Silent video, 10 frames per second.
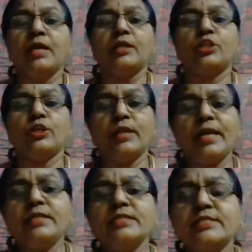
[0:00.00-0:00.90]
the
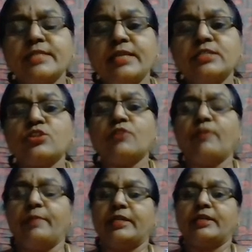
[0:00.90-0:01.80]
United States of
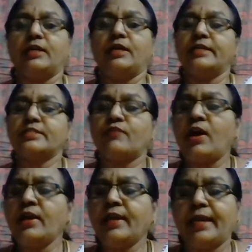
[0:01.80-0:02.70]
America is
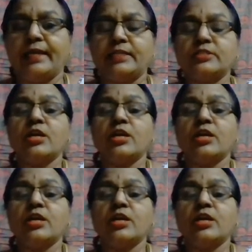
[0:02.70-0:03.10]
far ahead